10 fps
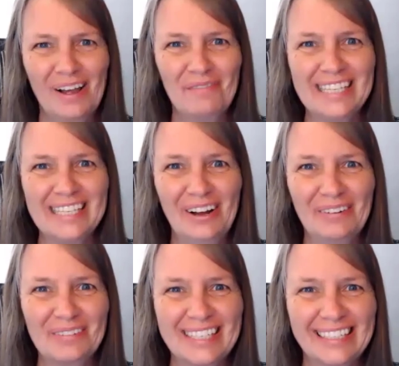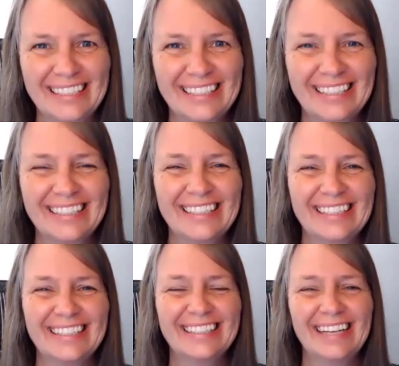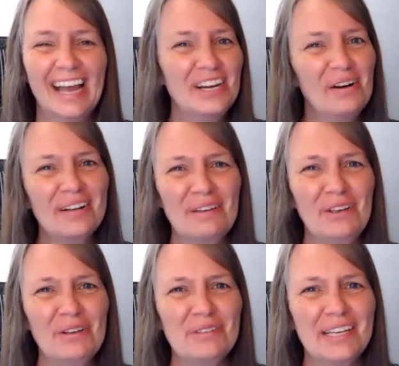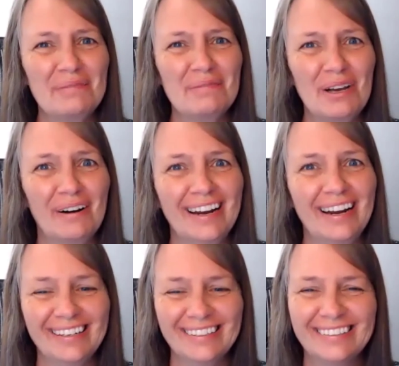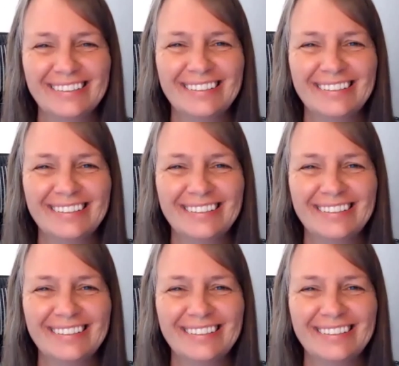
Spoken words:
Hope this helps. I know it's confusing. I'm sorry.